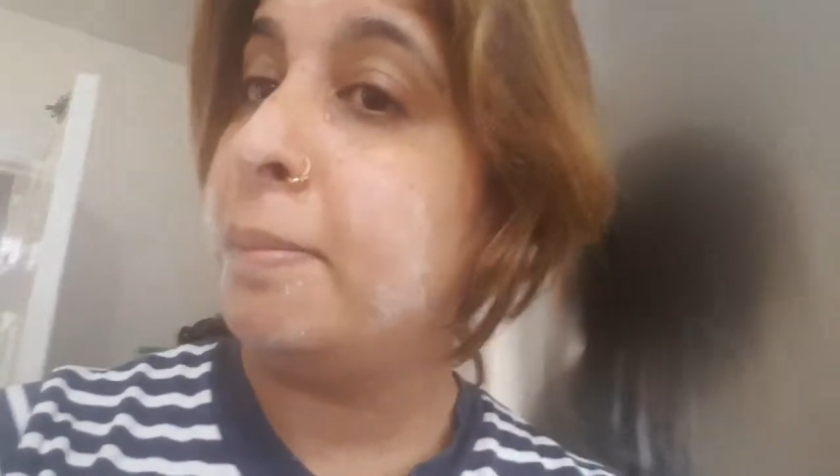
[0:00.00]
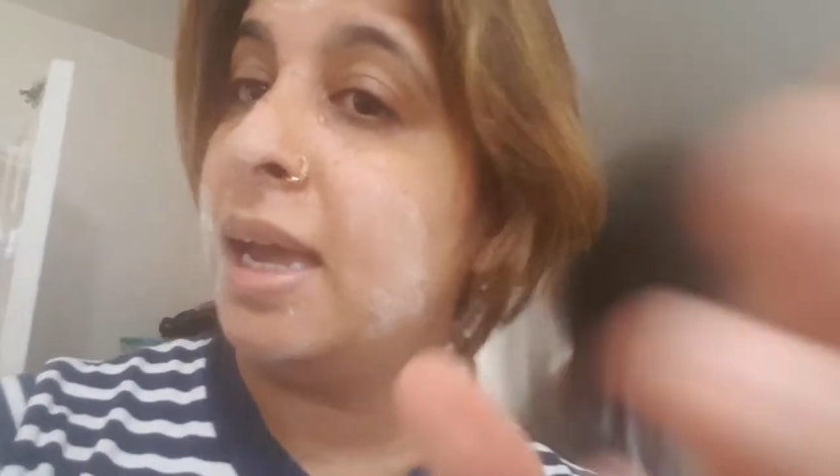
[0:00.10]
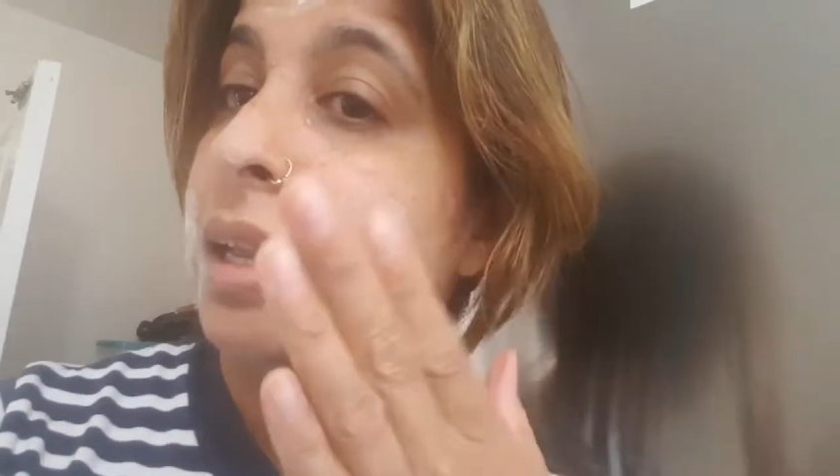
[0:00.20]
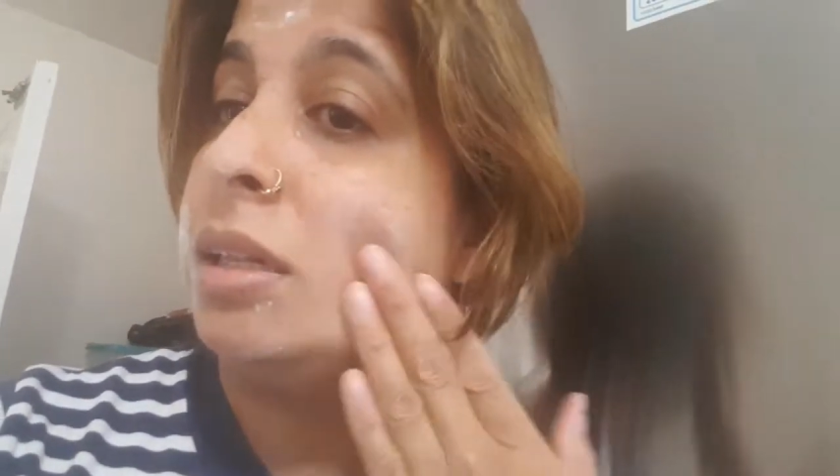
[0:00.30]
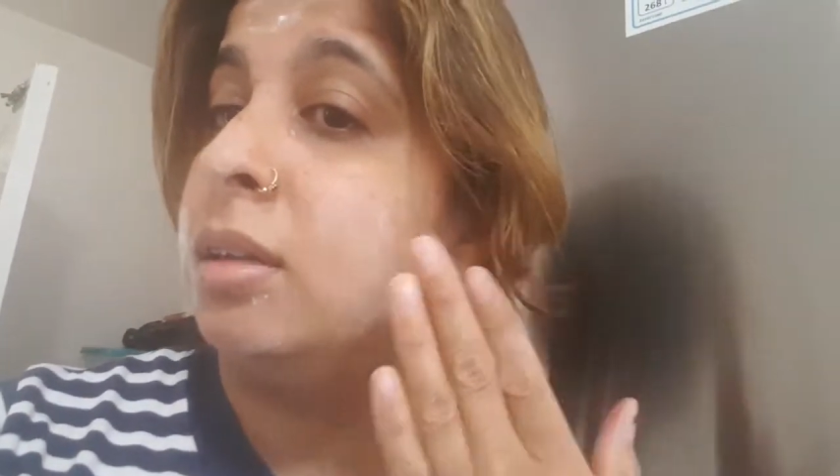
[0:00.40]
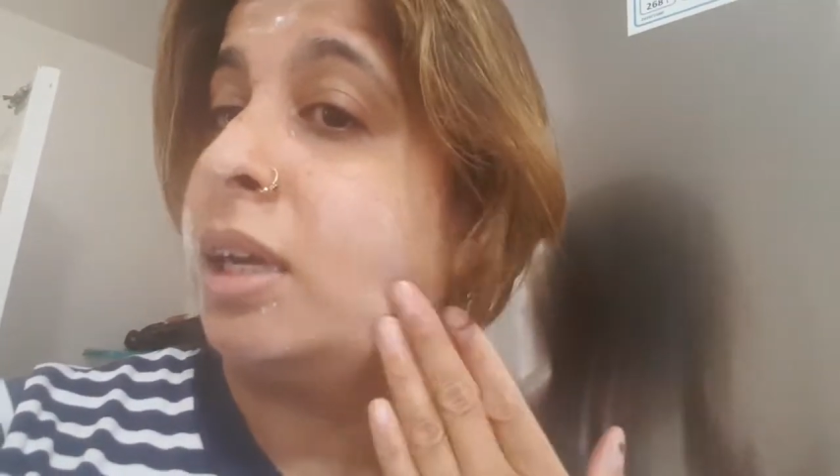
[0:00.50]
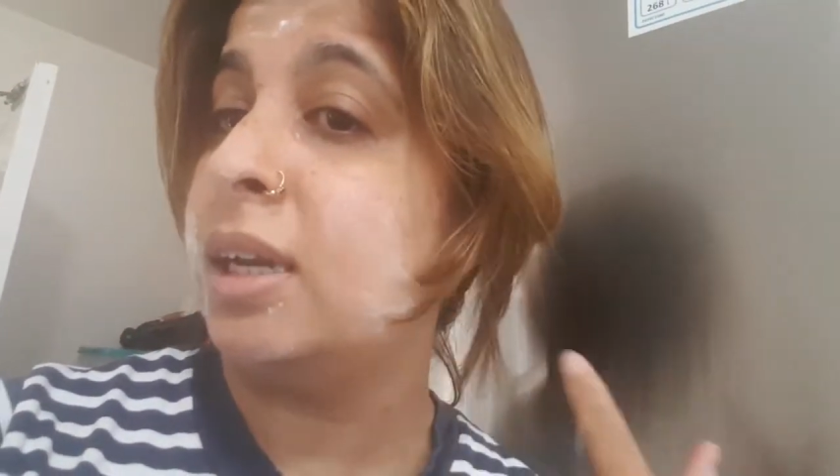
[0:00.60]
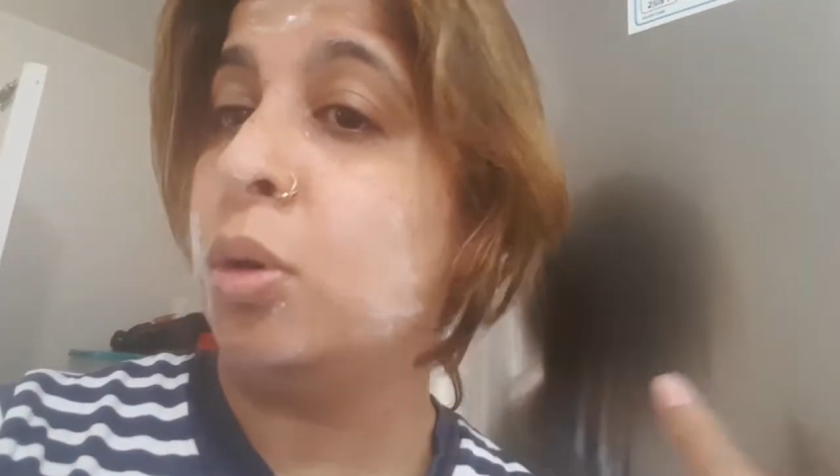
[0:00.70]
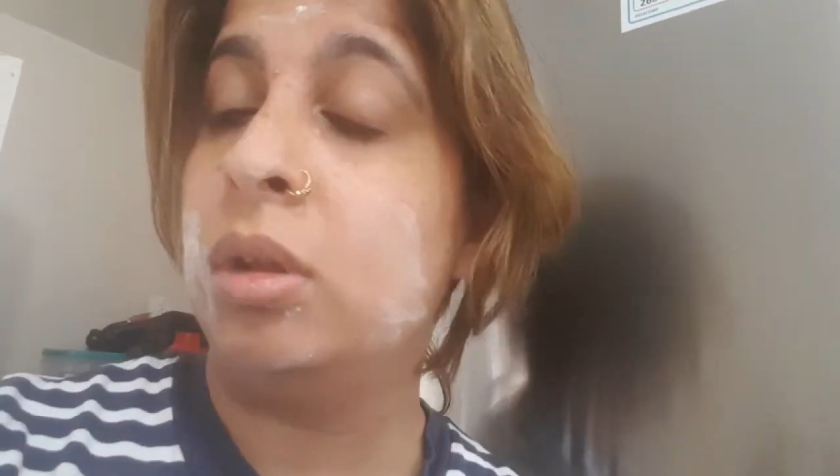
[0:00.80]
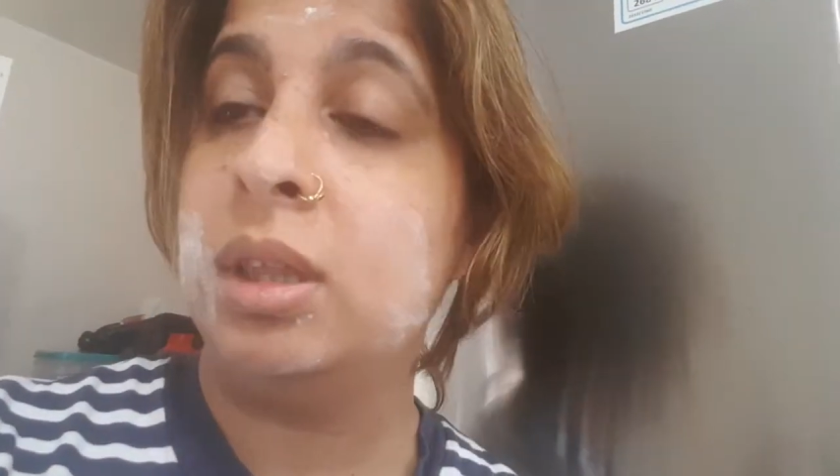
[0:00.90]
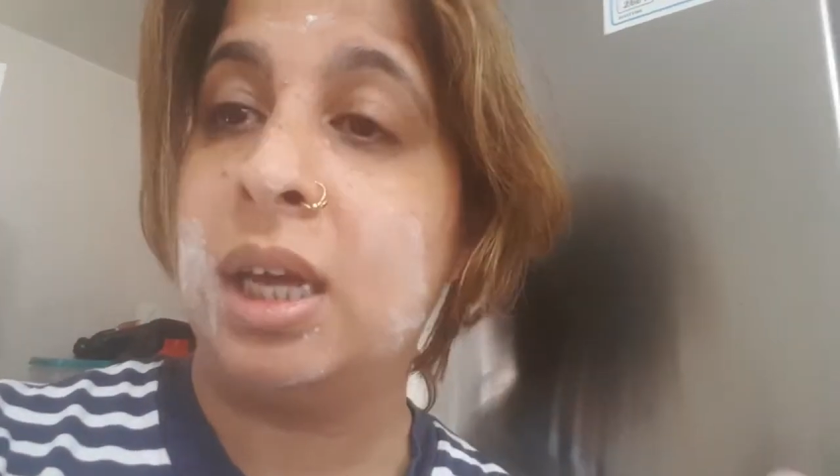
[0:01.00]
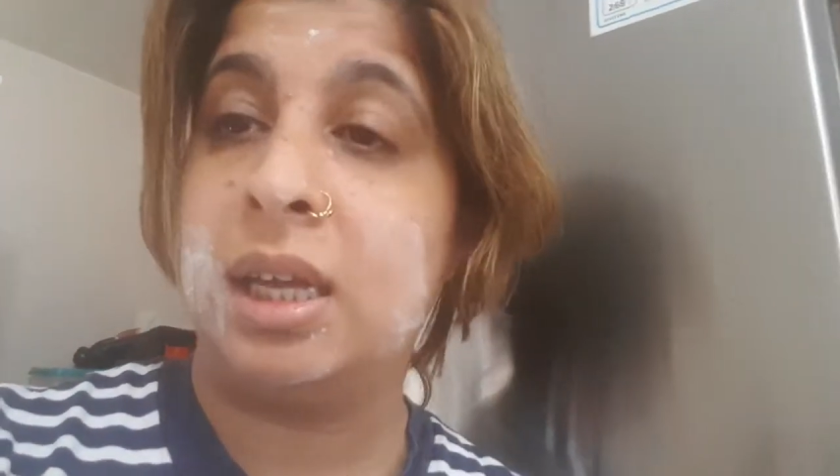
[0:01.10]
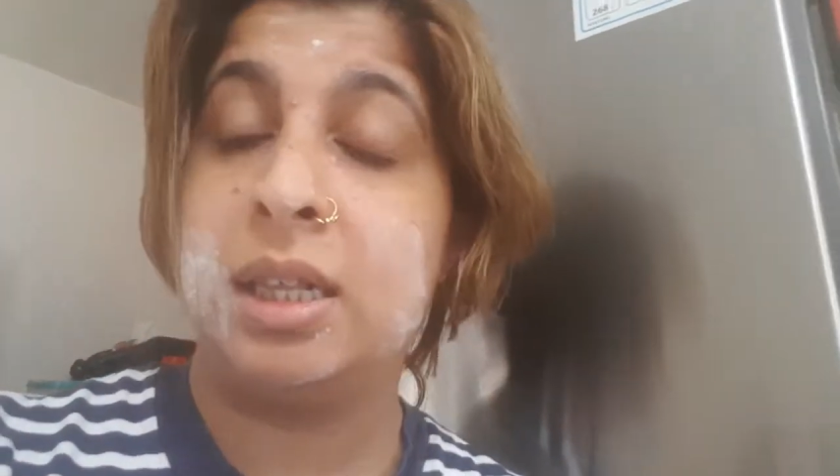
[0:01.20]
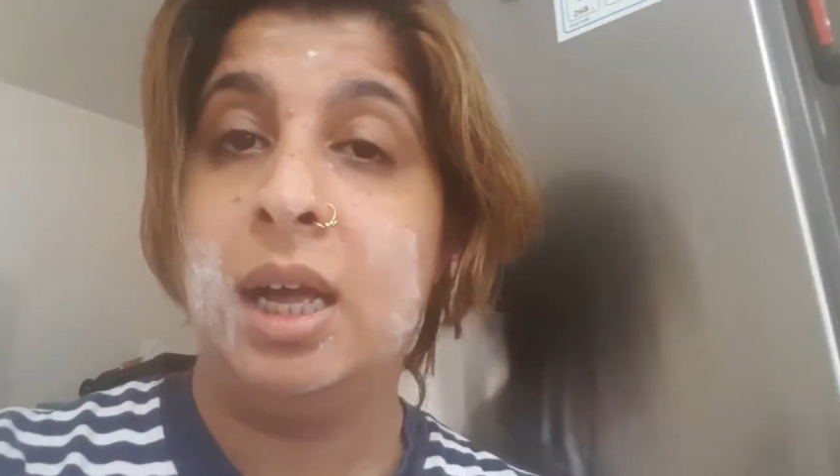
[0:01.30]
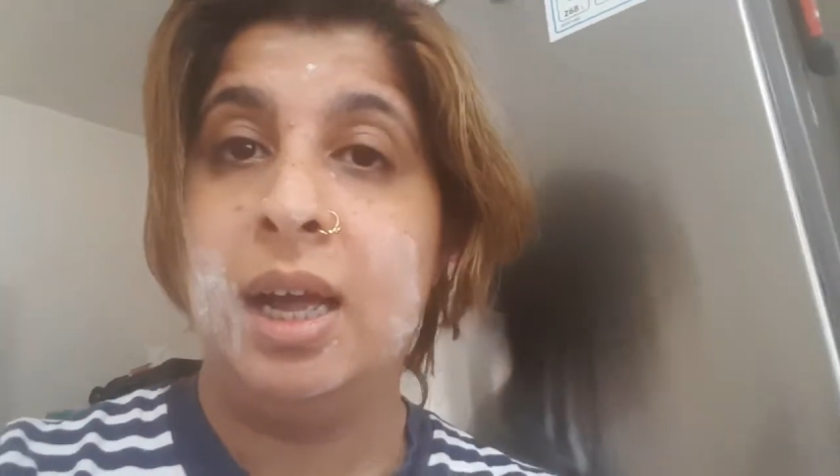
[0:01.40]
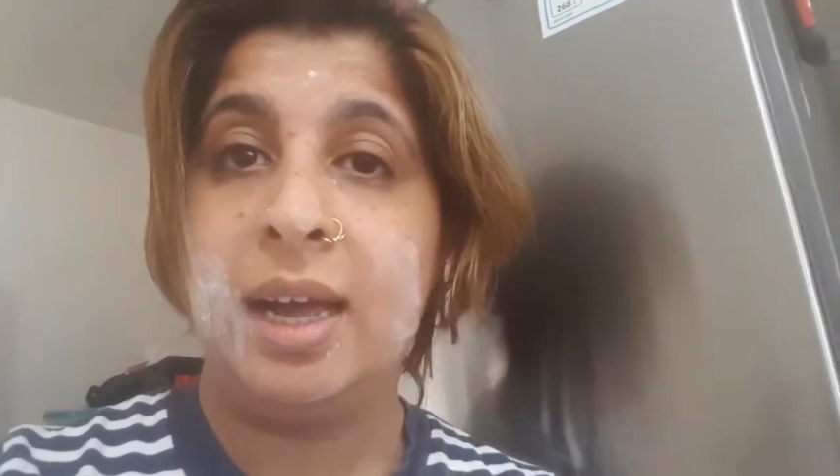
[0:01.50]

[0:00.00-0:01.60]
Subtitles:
a mess. Look at all this.